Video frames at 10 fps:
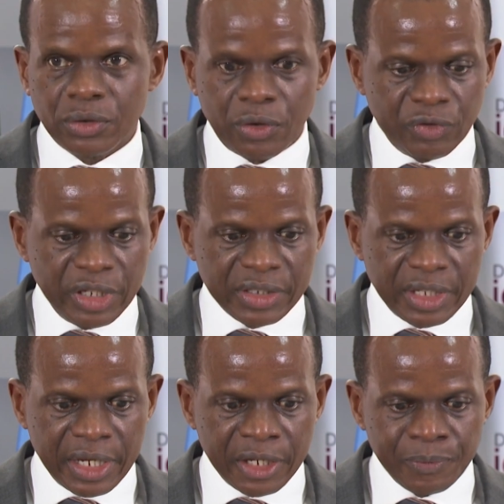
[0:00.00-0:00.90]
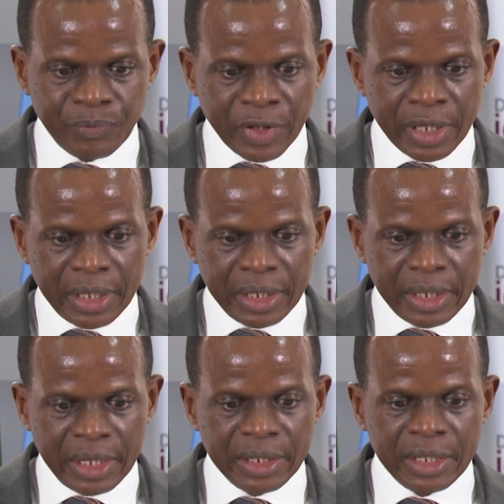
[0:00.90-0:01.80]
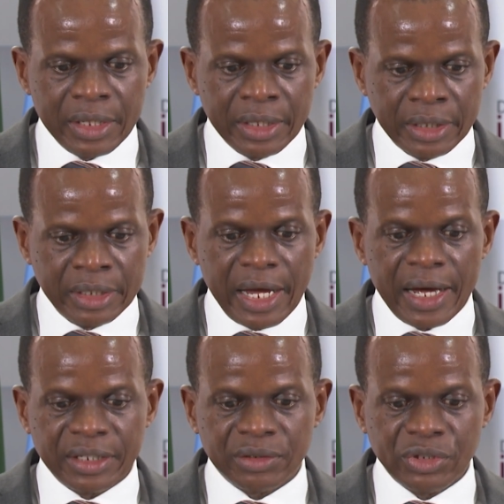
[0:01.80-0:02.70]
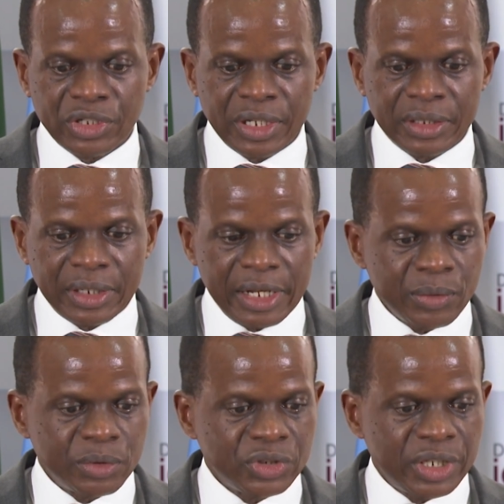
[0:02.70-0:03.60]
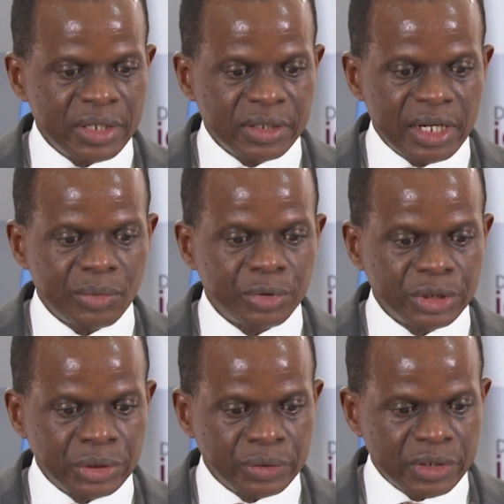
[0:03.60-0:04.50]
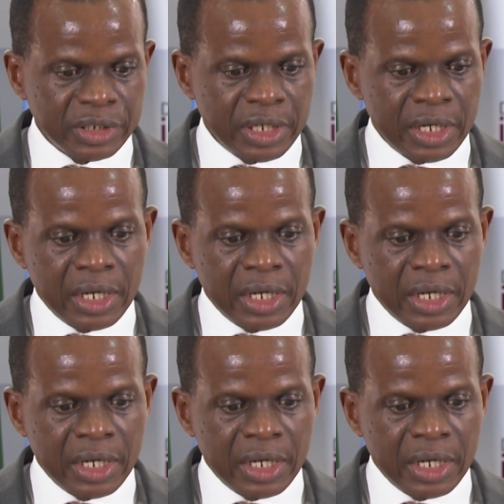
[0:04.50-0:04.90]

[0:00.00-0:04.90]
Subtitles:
of this day and the other recent Language Day celebrations.